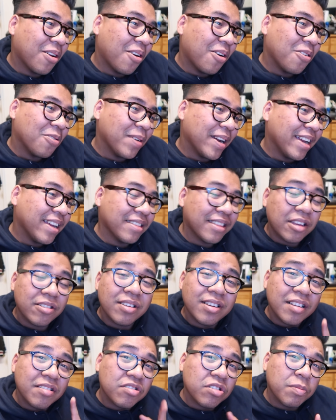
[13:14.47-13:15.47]
Alright, thank
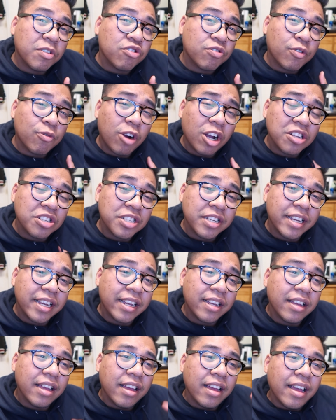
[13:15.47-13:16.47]
you guys so much for
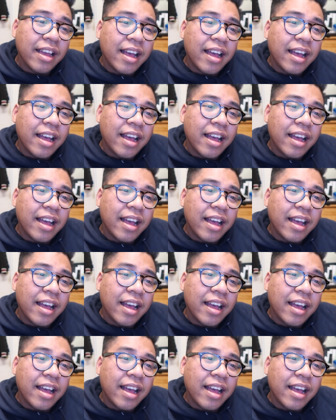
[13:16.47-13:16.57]
watching.